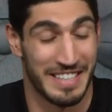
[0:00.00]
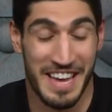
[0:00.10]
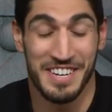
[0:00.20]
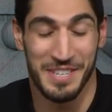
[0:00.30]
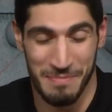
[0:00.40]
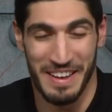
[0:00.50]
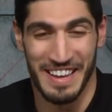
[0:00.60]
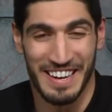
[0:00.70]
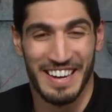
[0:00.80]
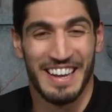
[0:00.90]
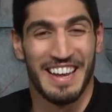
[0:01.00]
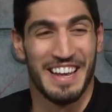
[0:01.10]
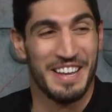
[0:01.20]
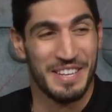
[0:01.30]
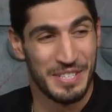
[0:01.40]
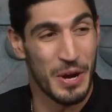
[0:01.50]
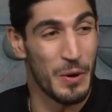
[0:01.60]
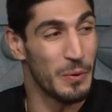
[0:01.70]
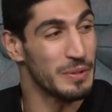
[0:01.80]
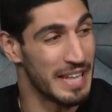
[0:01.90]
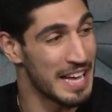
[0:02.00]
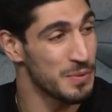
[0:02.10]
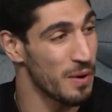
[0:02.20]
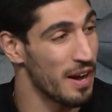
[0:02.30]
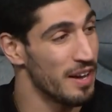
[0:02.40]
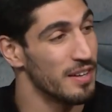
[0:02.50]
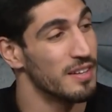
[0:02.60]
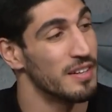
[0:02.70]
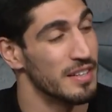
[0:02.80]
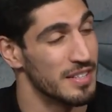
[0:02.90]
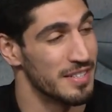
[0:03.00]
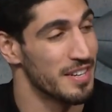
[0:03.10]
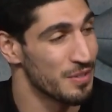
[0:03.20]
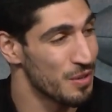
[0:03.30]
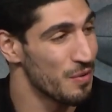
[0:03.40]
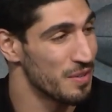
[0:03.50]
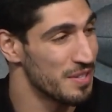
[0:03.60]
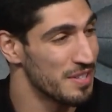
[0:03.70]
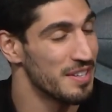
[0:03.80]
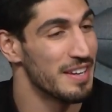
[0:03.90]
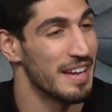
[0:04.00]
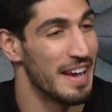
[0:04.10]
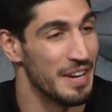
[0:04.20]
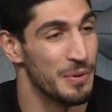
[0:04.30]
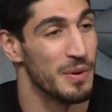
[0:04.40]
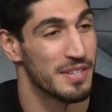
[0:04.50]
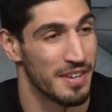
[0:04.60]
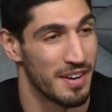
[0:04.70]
He's a dangerous man. So that's why the Secret Service and the U.S.